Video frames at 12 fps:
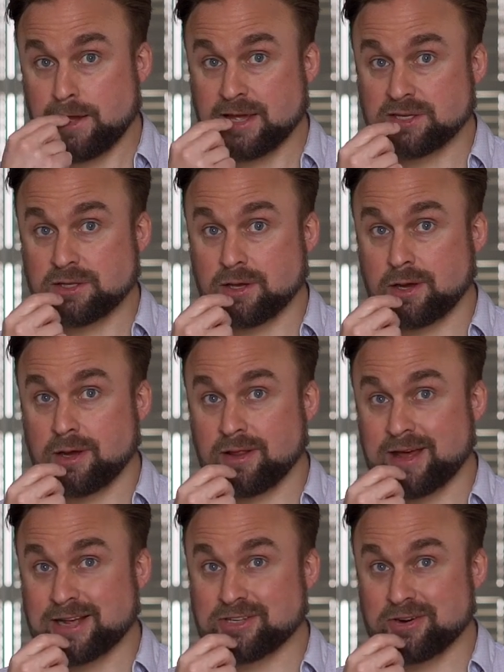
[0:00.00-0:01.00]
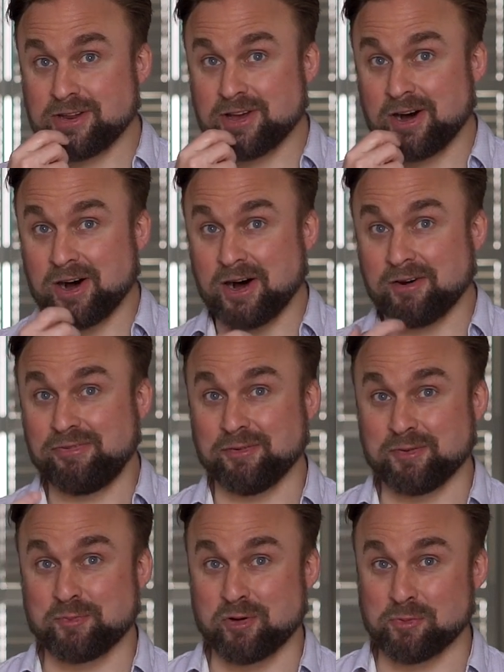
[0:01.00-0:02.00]
is that that's only half
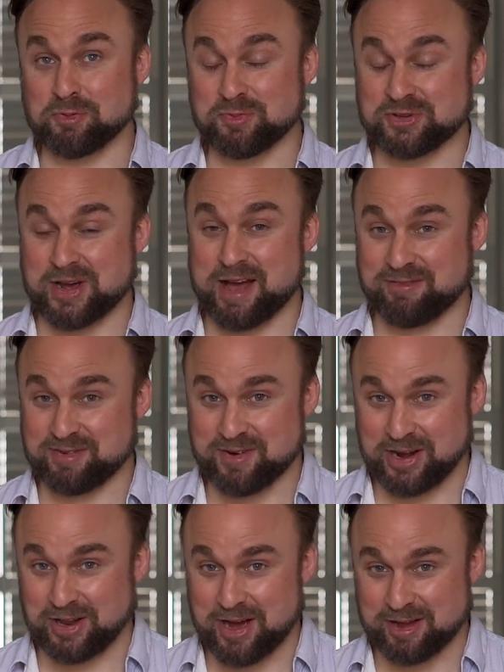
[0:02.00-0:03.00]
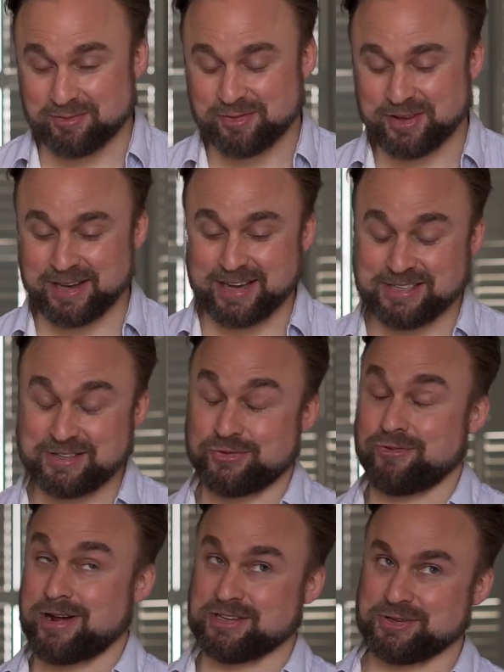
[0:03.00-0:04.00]
of the problems I have in my life. Yeah,
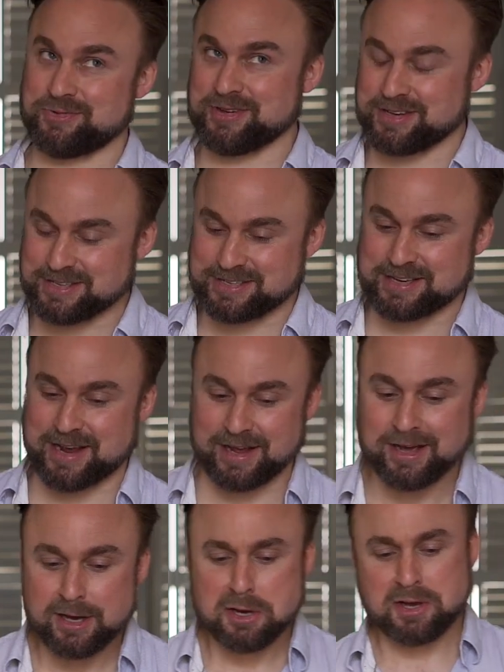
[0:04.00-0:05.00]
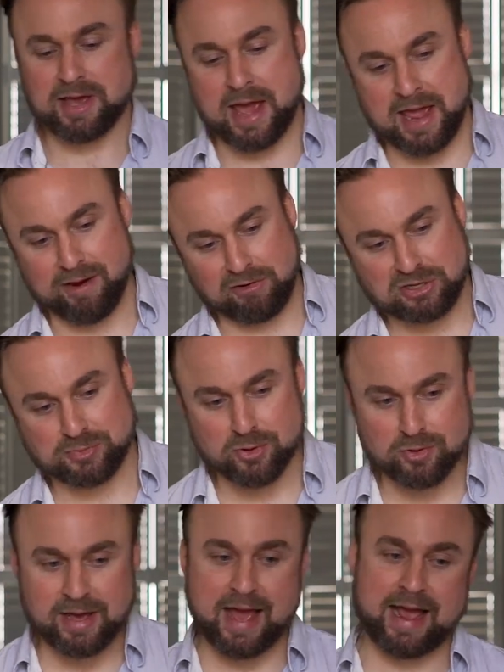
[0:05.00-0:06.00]
stressed, we could say, getting
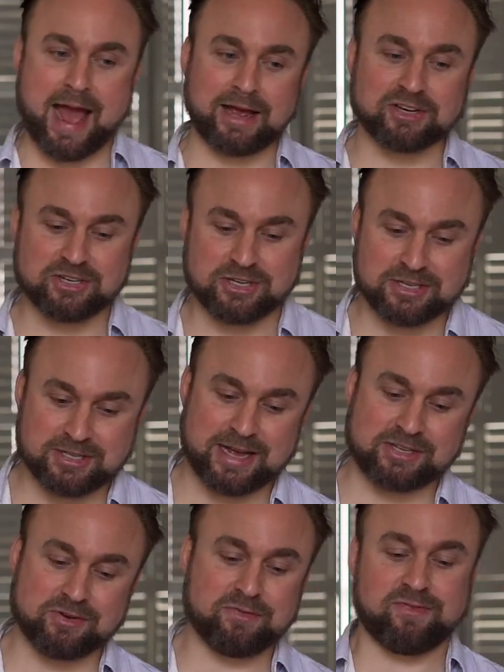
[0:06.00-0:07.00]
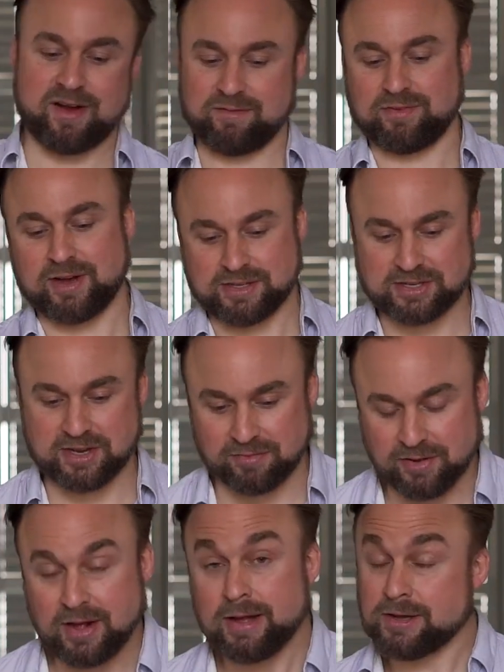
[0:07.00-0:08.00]
irritable, getting anxious, that's all fight flight
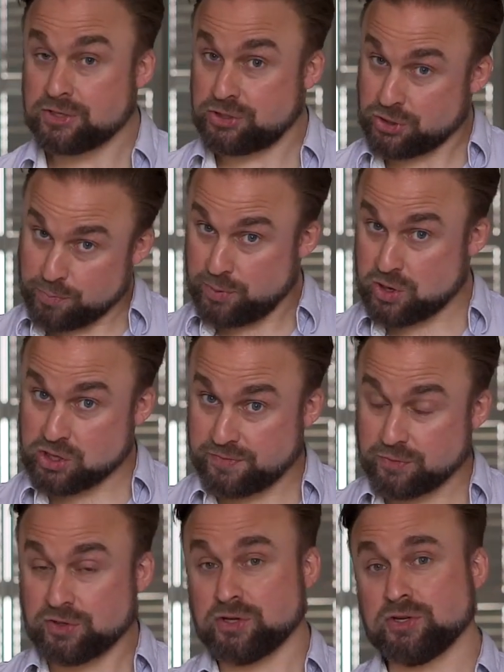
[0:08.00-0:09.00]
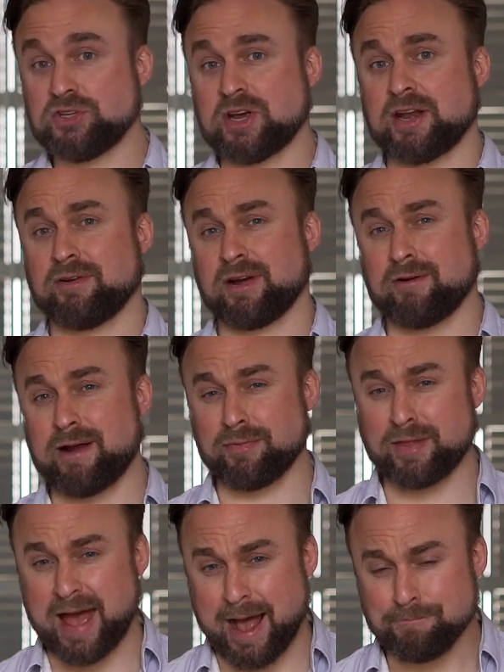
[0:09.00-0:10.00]
stuff. Super useful to use centering
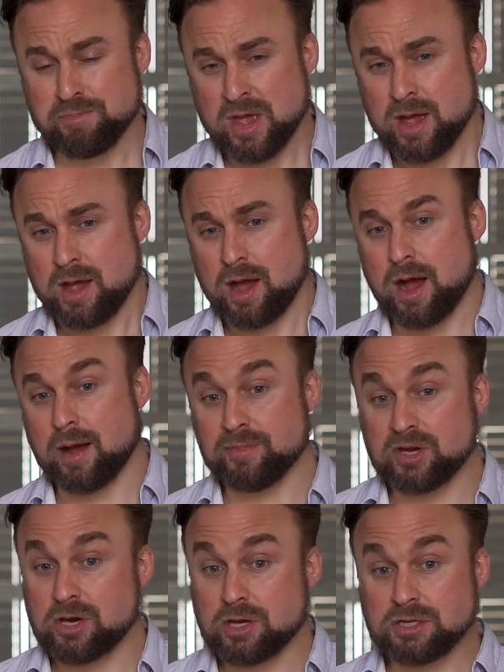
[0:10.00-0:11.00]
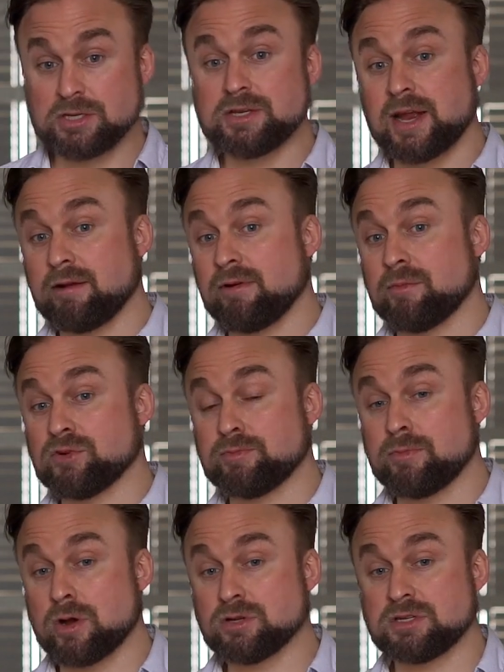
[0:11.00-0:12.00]
around that. Um, because centering was
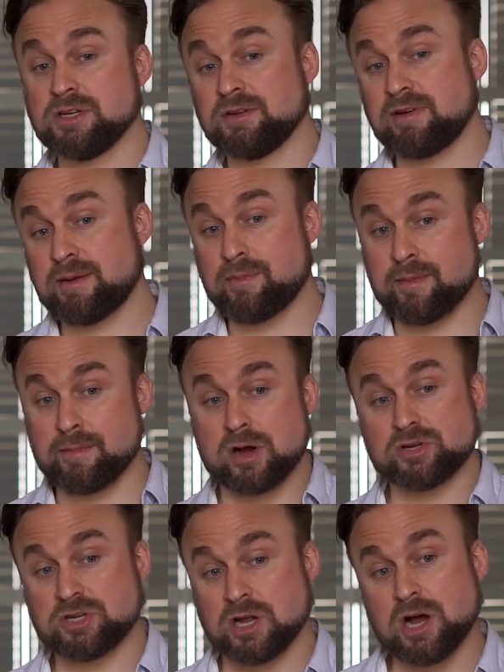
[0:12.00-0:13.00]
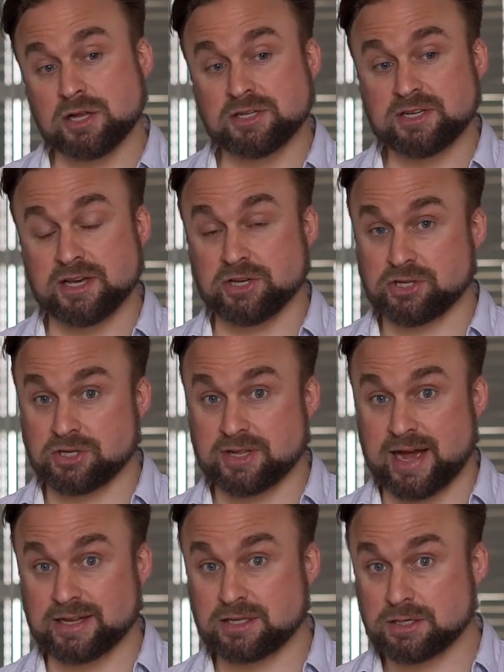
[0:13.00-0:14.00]
mostly developed by martial arts teachers,
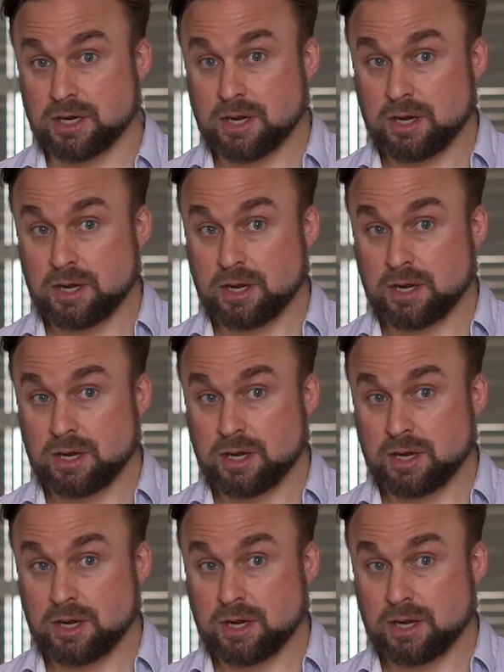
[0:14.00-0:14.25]
that's